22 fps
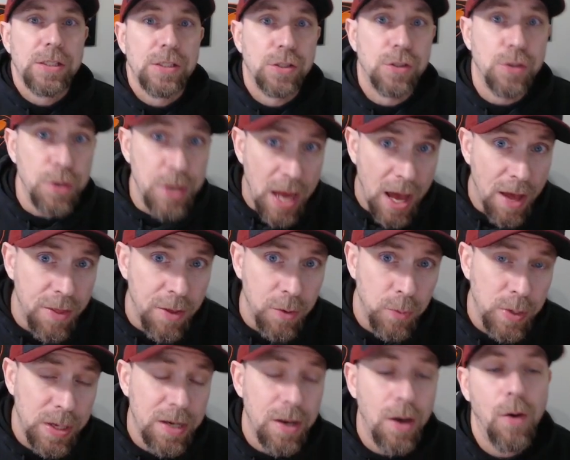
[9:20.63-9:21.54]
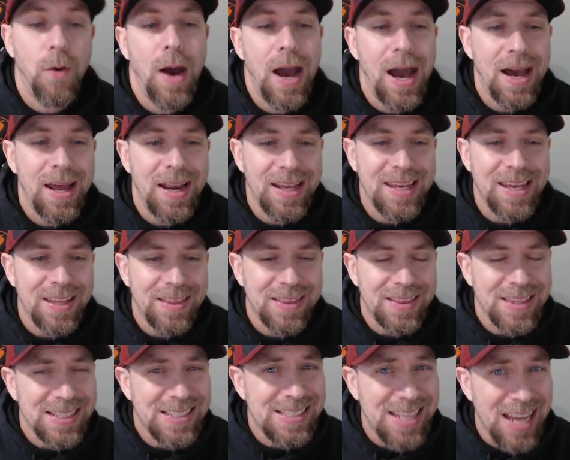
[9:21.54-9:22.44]
So now that we know how to get
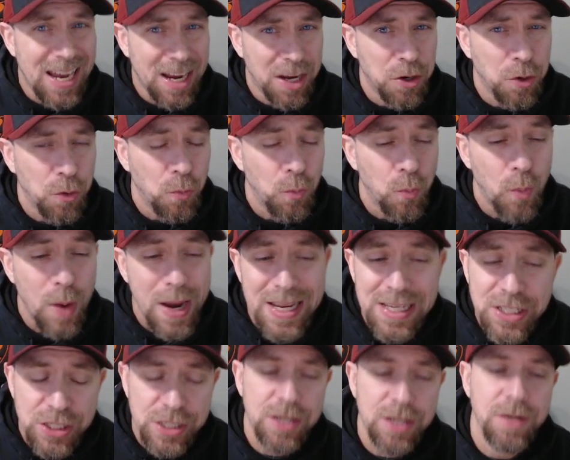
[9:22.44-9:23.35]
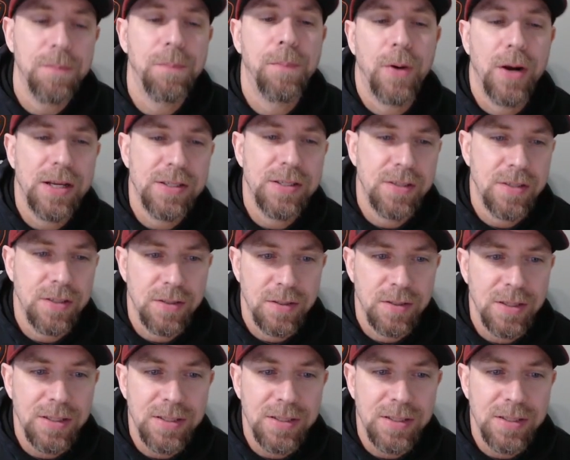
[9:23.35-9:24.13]
the decoration presents,